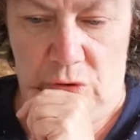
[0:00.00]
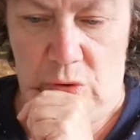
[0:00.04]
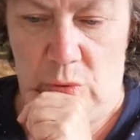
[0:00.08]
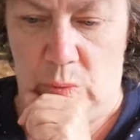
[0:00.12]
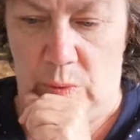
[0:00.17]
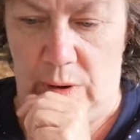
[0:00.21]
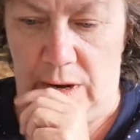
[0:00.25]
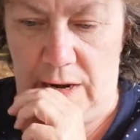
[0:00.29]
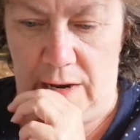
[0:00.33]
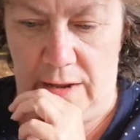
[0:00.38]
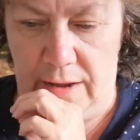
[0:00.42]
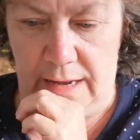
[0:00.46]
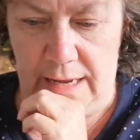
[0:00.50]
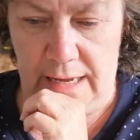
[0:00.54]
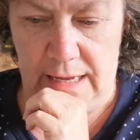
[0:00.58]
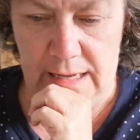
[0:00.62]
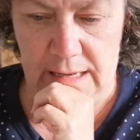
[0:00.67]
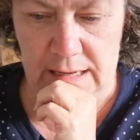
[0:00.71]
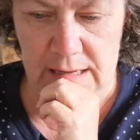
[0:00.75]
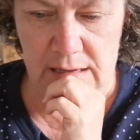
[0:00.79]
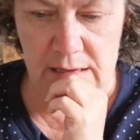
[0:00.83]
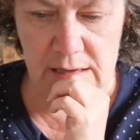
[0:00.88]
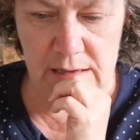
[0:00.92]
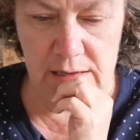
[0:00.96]
Or will I?
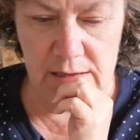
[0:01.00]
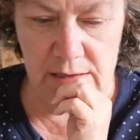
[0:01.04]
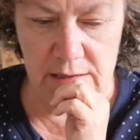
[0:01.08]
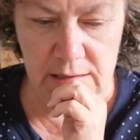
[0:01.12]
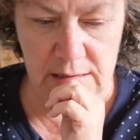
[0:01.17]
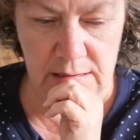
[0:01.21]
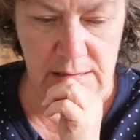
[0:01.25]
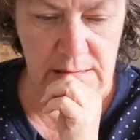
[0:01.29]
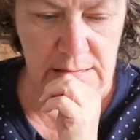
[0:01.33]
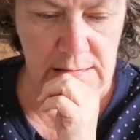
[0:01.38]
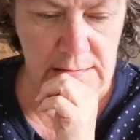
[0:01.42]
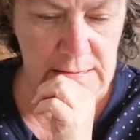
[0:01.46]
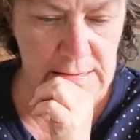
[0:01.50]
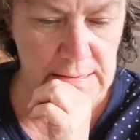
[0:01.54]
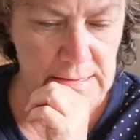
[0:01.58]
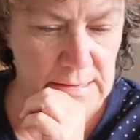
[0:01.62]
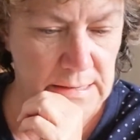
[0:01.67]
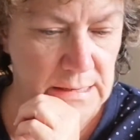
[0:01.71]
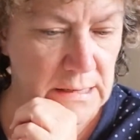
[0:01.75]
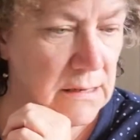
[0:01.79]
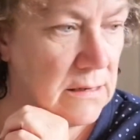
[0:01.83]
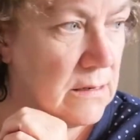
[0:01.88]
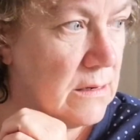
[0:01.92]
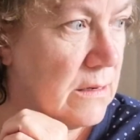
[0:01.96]

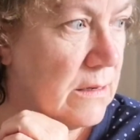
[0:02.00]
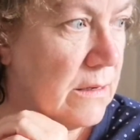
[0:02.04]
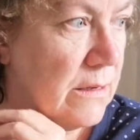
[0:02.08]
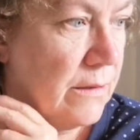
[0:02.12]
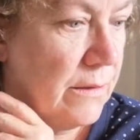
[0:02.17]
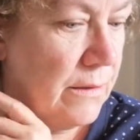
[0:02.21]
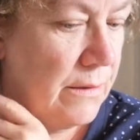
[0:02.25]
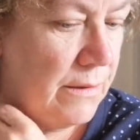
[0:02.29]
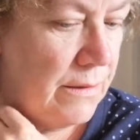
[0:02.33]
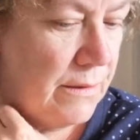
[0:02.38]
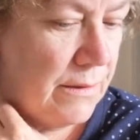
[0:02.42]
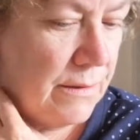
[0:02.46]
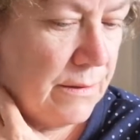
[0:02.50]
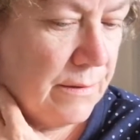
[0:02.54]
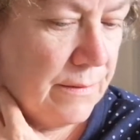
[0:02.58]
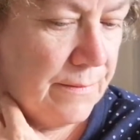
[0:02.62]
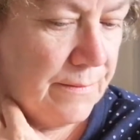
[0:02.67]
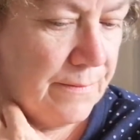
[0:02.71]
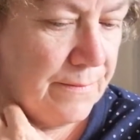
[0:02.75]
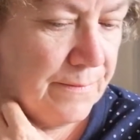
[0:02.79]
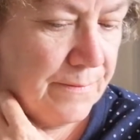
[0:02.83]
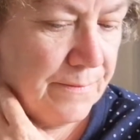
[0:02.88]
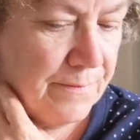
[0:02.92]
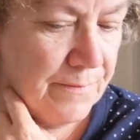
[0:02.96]
I don't know.
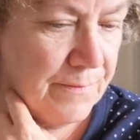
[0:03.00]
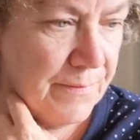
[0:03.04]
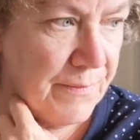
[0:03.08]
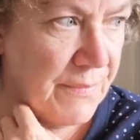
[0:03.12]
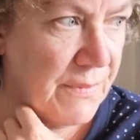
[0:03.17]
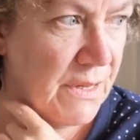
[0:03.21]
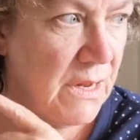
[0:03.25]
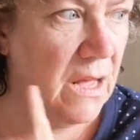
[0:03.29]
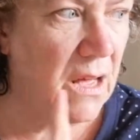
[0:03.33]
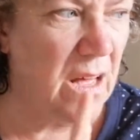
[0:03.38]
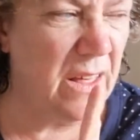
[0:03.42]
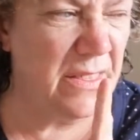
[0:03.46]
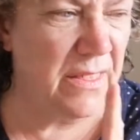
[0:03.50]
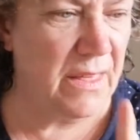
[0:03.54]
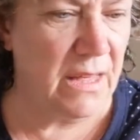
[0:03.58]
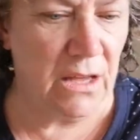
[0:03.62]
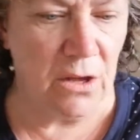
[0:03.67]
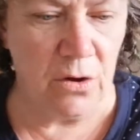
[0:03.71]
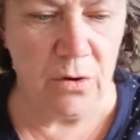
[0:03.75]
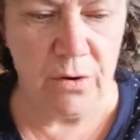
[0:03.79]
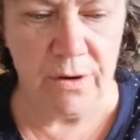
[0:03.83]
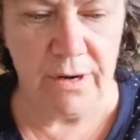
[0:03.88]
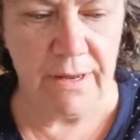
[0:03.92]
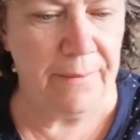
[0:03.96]
I'll
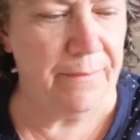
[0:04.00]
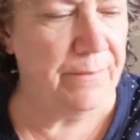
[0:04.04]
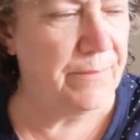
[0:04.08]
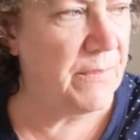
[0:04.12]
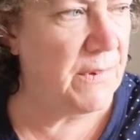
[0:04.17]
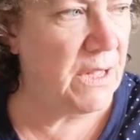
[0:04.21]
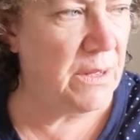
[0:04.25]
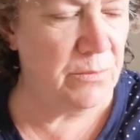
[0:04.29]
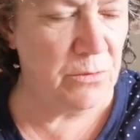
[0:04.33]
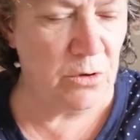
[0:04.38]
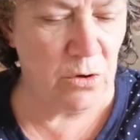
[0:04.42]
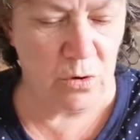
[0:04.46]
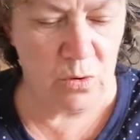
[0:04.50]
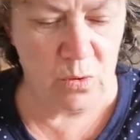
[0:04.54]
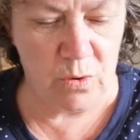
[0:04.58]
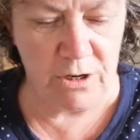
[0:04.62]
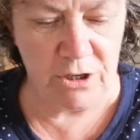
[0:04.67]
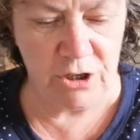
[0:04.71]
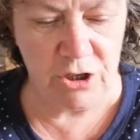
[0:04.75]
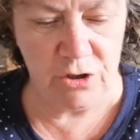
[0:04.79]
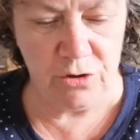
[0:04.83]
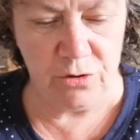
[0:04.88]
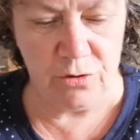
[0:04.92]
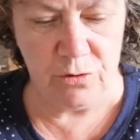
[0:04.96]
think on it. I'm not
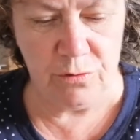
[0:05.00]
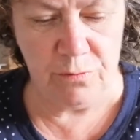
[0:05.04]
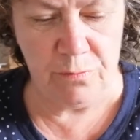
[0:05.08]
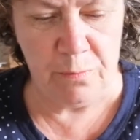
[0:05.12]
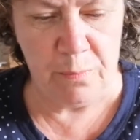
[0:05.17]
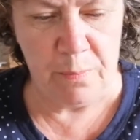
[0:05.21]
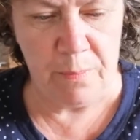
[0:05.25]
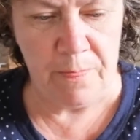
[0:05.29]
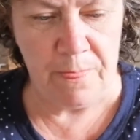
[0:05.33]
quite sure.